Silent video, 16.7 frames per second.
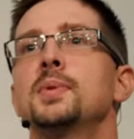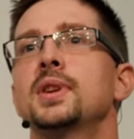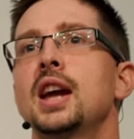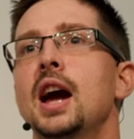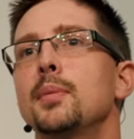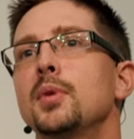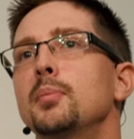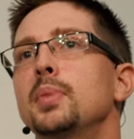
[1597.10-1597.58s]

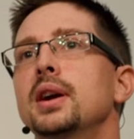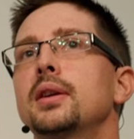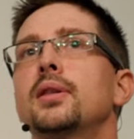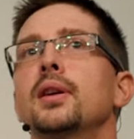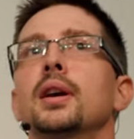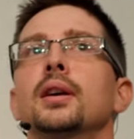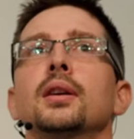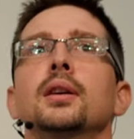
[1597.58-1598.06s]
became the big
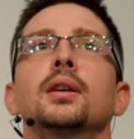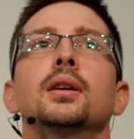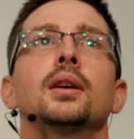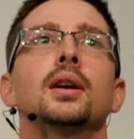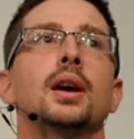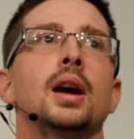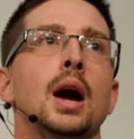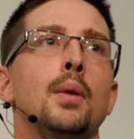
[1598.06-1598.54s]
thing?
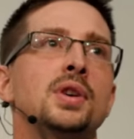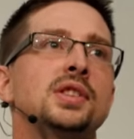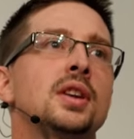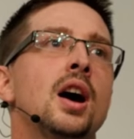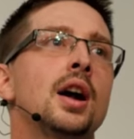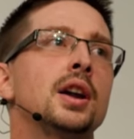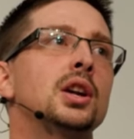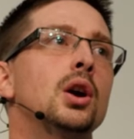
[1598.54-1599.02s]
And we
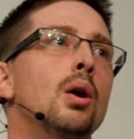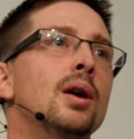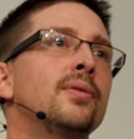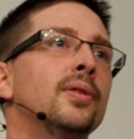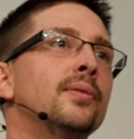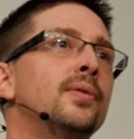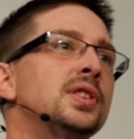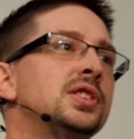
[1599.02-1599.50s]
started going
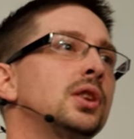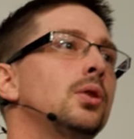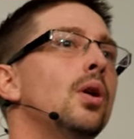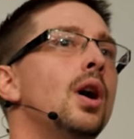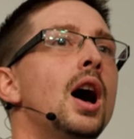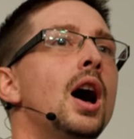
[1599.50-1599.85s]
from physical